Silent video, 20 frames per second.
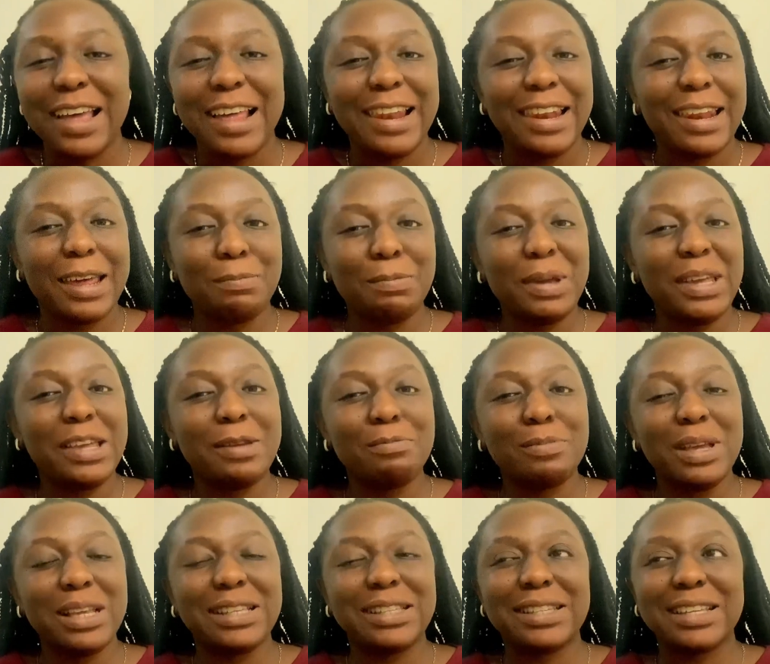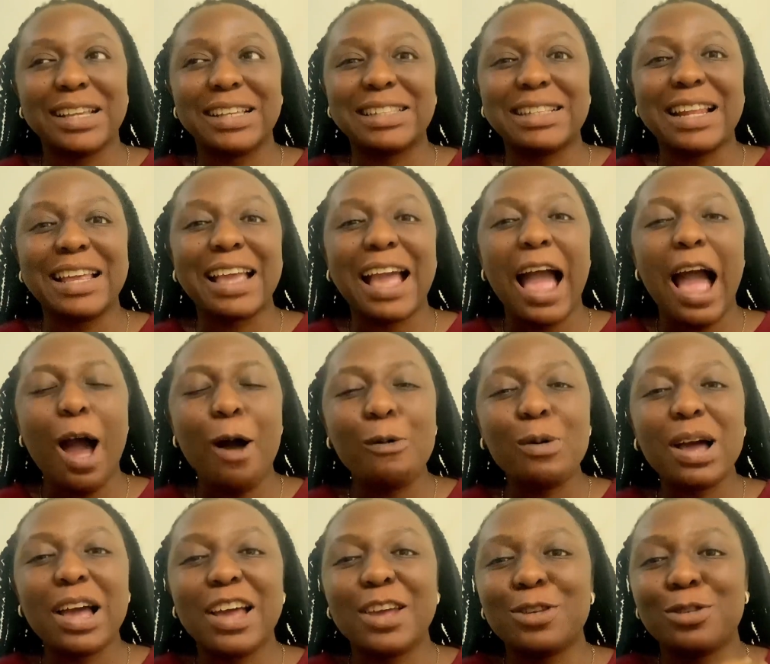Like, make it make sense. Like, how
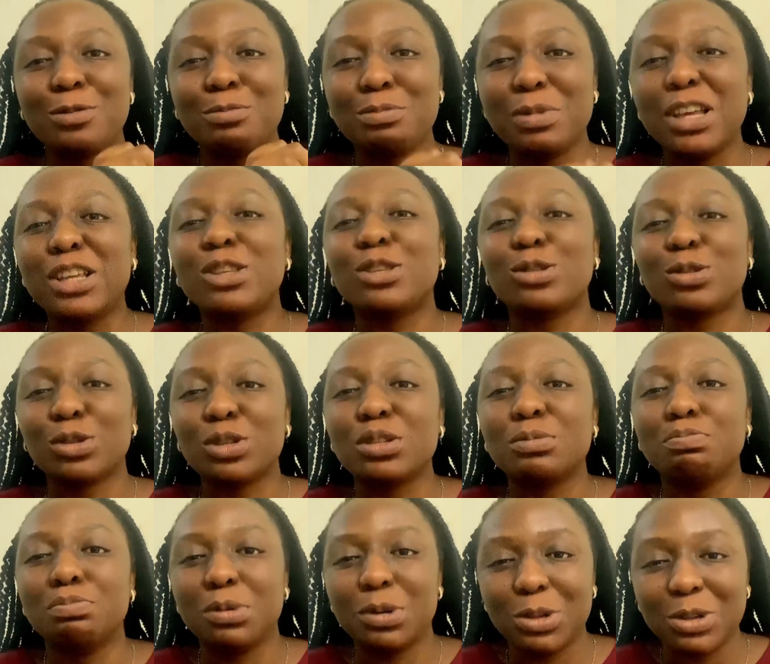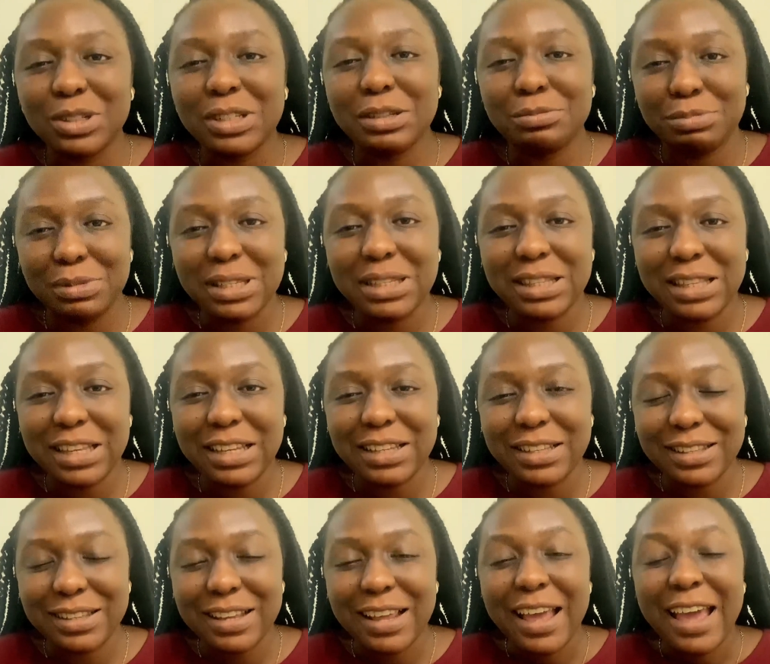can you make such a bloody mistake
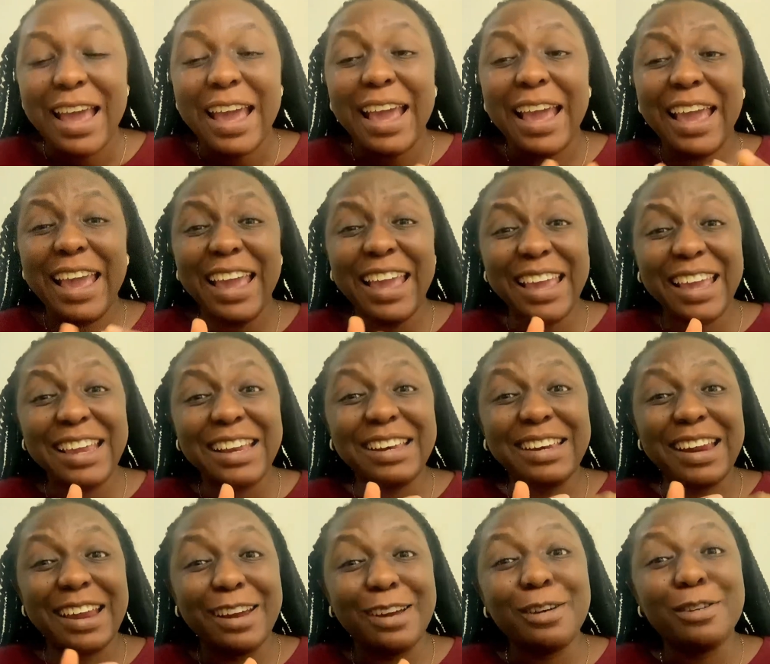in a